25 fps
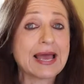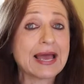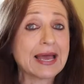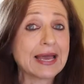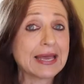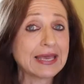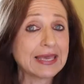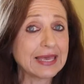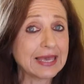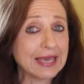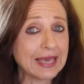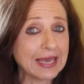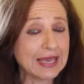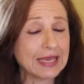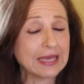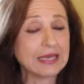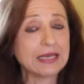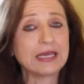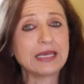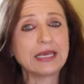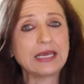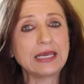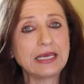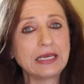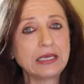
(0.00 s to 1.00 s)

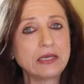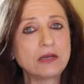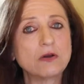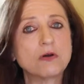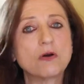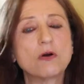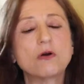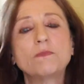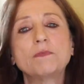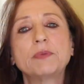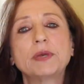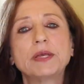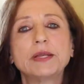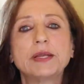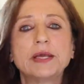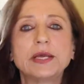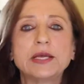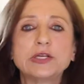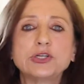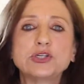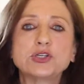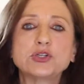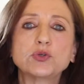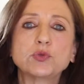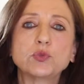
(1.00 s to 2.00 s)
Again, in
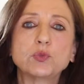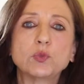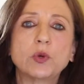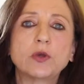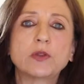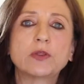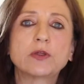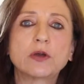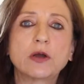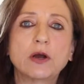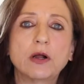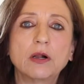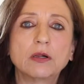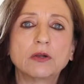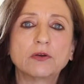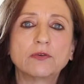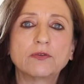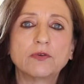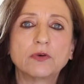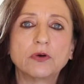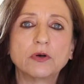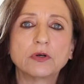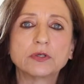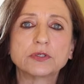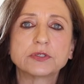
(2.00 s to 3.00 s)
combination with calc
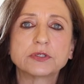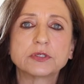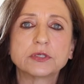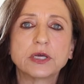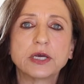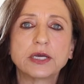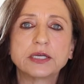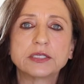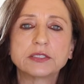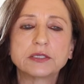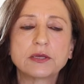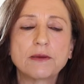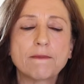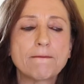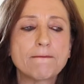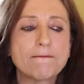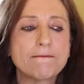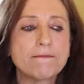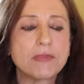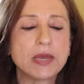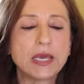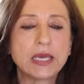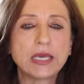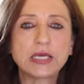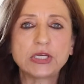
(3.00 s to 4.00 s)
it's a
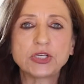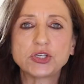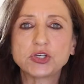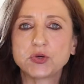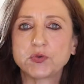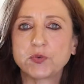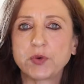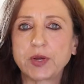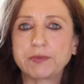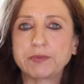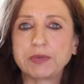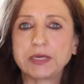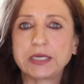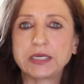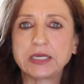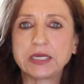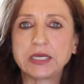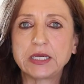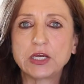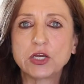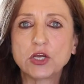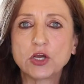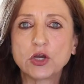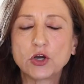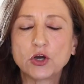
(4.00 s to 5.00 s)
major
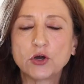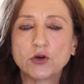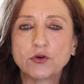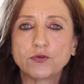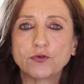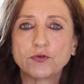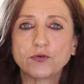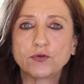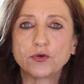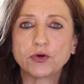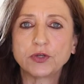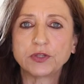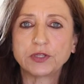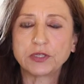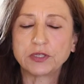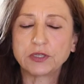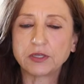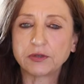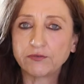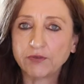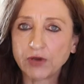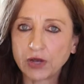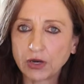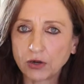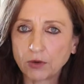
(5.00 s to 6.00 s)
remedy for the
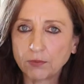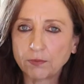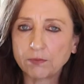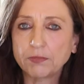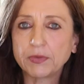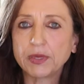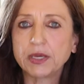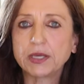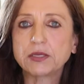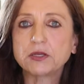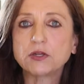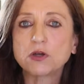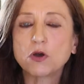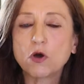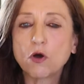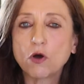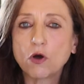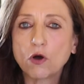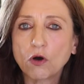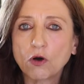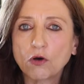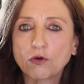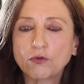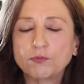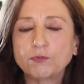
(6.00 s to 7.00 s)
development
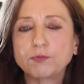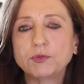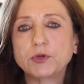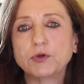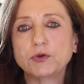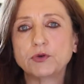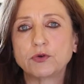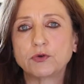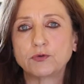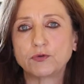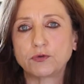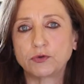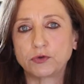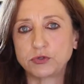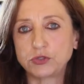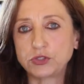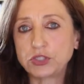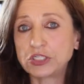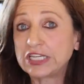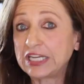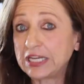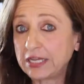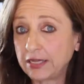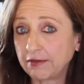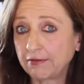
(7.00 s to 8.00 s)
of beautiful
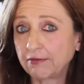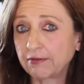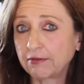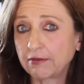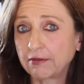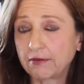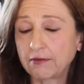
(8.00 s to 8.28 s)
teeth,